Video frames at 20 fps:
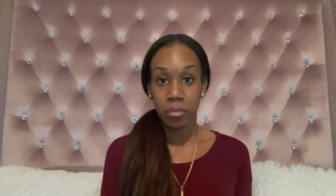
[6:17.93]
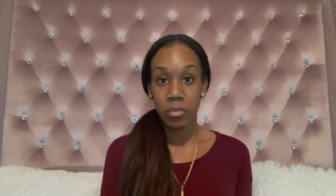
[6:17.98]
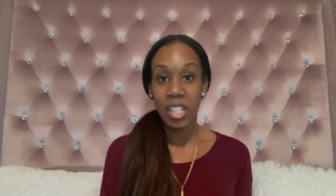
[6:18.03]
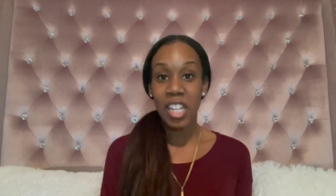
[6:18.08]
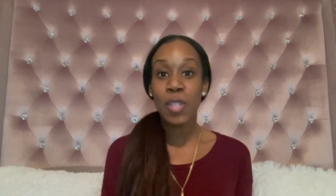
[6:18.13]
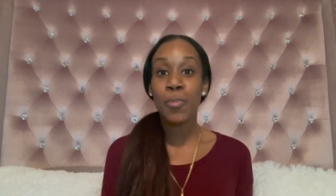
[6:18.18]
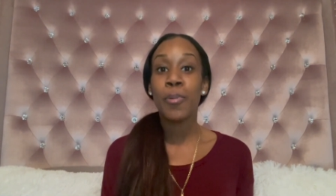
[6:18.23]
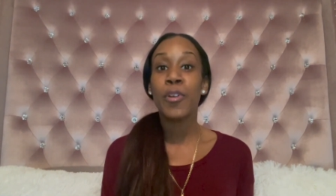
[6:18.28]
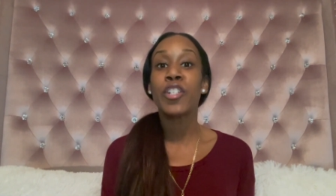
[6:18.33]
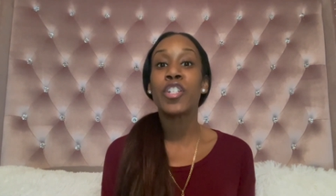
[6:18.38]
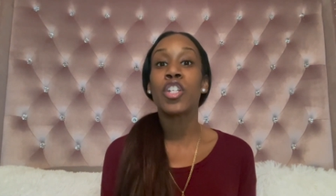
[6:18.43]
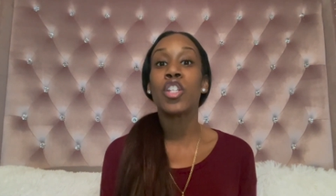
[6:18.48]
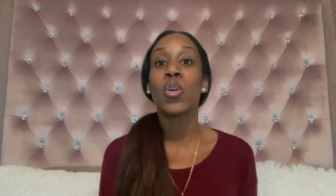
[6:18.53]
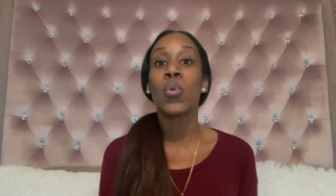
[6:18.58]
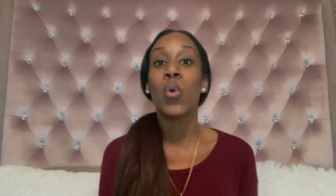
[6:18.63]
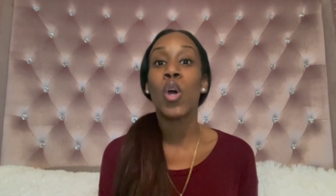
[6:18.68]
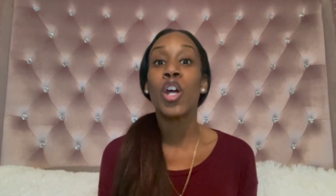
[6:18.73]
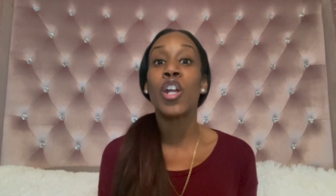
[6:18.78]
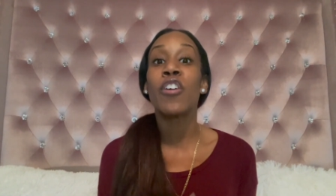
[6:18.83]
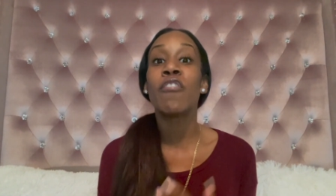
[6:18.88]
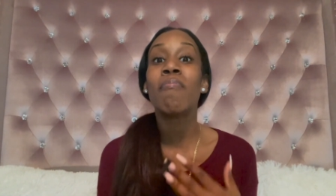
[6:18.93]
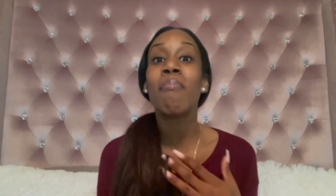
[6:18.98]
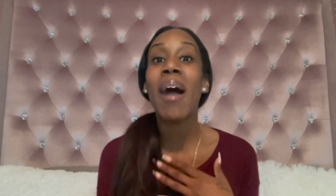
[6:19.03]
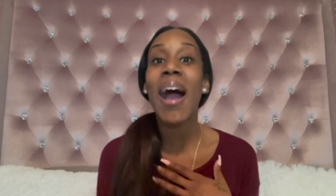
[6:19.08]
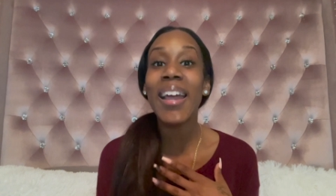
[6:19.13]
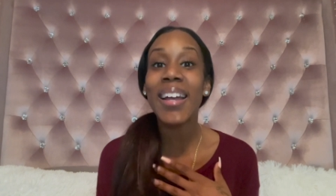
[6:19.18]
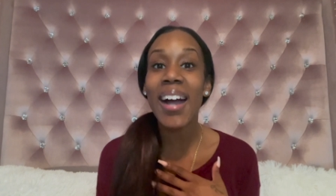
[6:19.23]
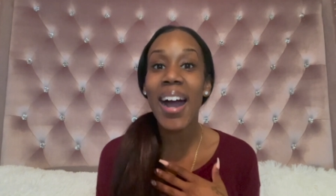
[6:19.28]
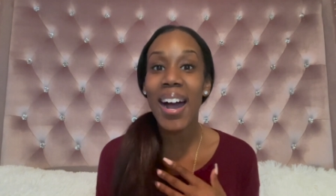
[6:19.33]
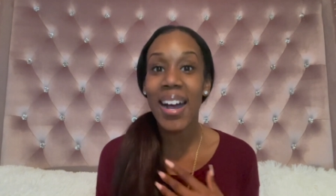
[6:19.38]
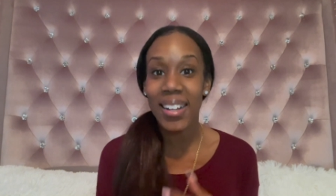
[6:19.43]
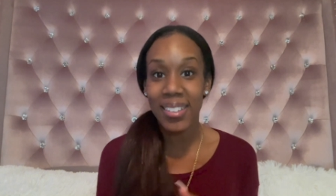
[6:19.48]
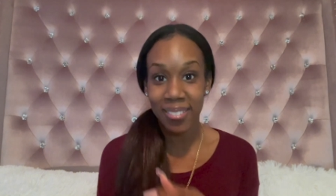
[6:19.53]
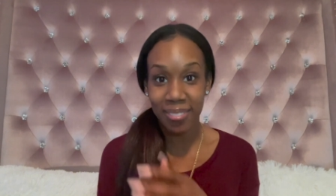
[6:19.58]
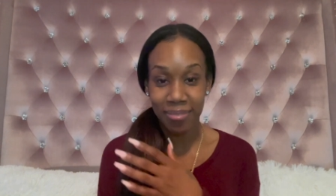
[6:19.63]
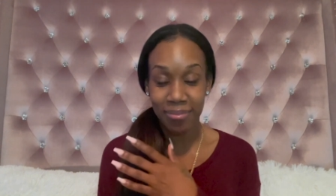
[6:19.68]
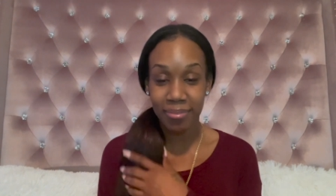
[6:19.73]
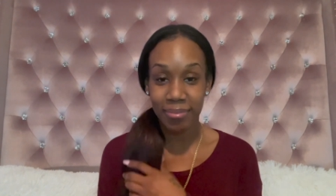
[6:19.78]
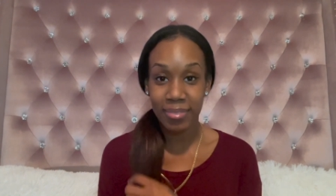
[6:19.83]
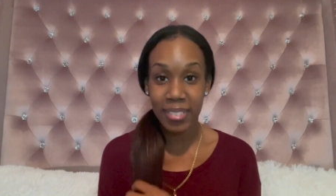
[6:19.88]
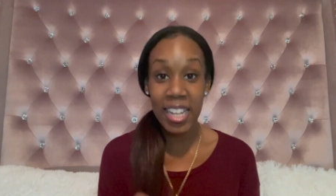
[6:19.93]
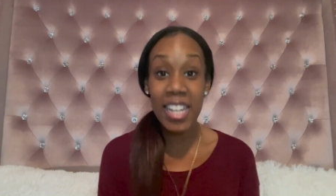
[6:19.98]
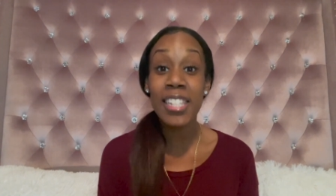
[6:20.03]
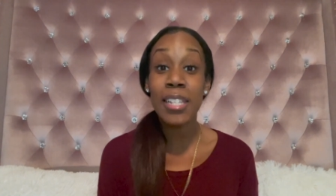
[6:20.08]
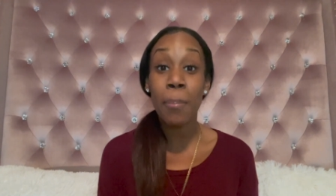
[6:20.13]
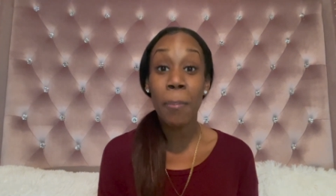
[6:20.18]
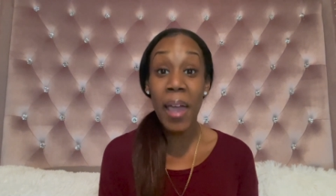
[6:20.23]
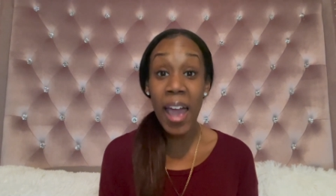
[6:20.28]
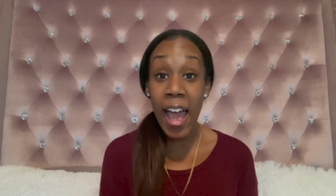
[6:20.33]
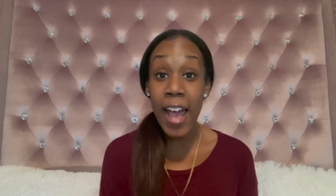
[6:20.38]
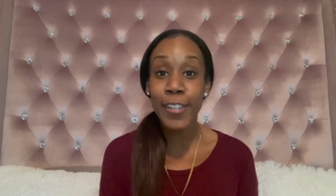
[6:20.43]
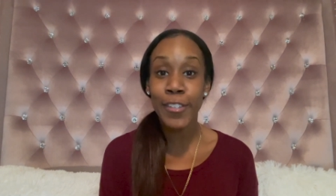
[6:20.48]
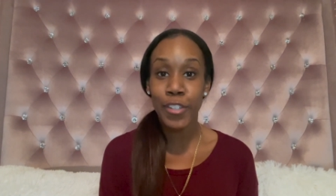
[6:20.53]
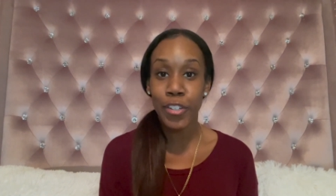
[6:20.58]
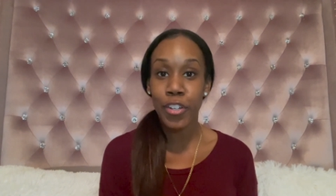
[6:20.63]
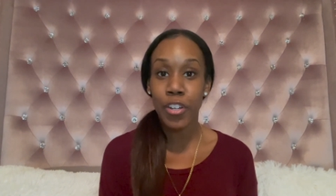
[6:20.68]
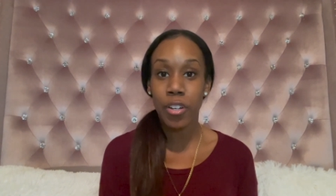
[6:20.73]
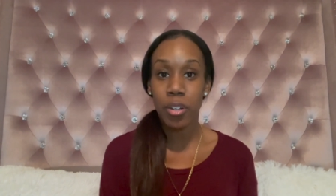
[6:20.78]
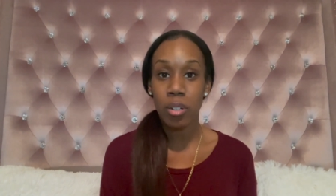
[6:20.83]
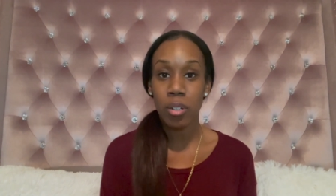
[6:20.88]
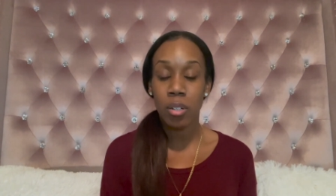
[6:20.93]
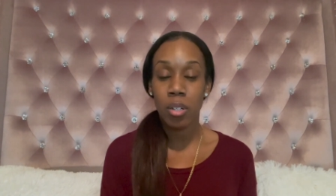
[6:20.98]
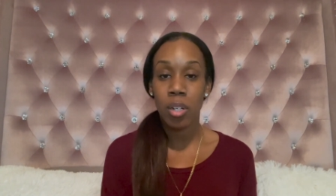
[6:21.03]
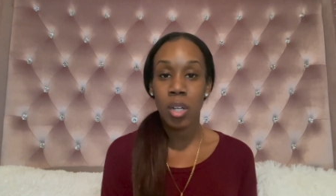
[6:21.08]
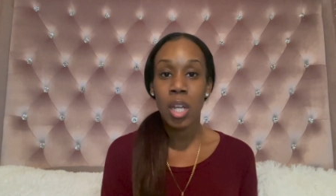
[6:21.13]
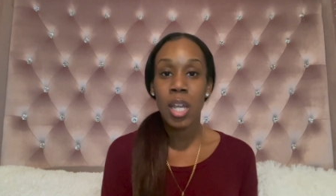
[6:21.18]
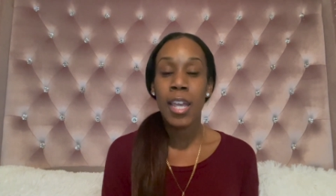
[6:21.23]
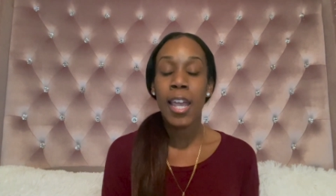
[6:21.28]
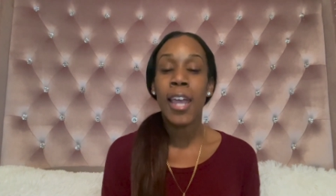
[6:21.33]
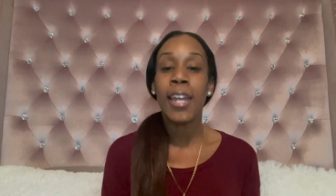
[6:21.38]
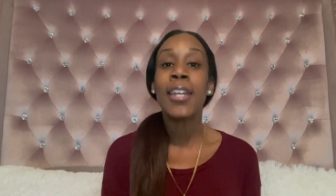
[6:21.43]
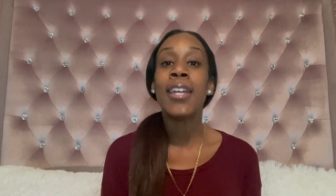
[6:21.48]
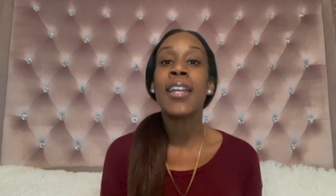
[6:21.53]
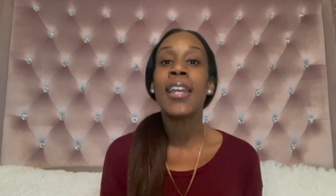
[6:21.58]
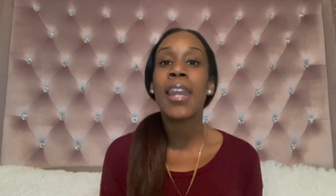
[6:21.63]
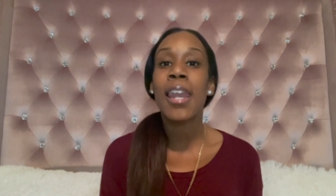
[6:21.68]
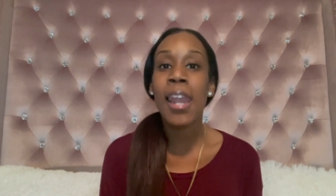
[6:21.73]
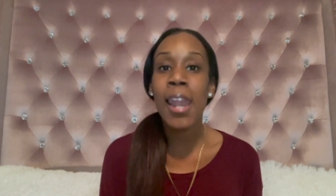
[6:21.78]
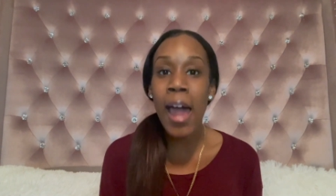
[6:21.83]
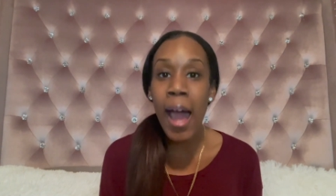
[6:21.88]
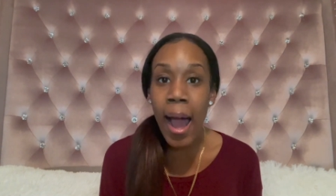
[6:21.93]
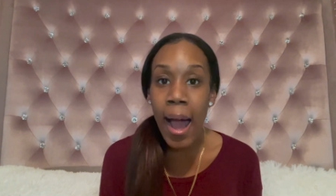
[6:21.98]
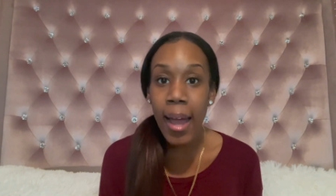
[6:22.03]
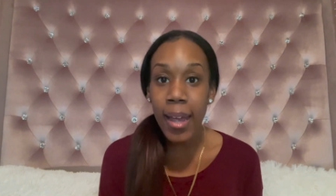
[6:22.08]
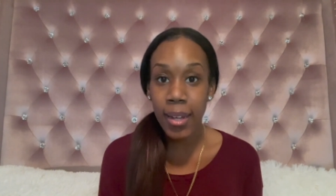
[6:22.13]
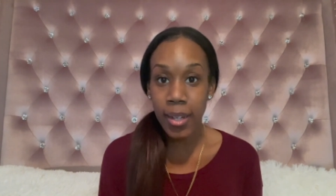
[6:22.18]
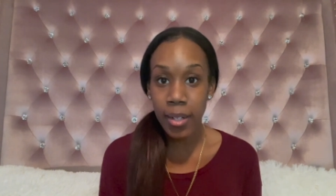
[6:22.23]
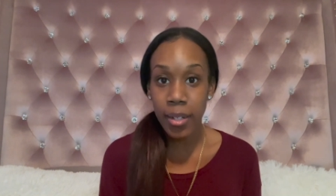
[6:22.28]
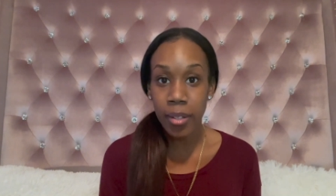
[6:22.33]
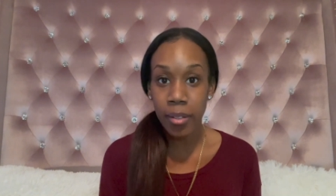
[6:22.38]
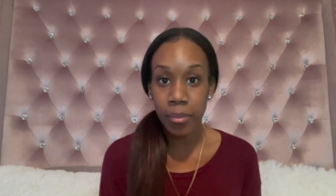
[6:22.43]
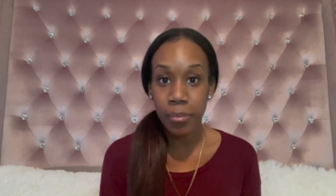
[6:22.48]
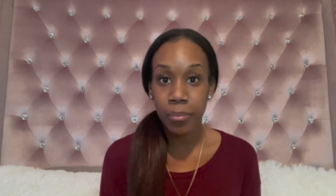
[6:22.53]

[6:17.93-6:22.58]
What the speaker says: That's preaching the word of my God. He's a pastor. And he lied.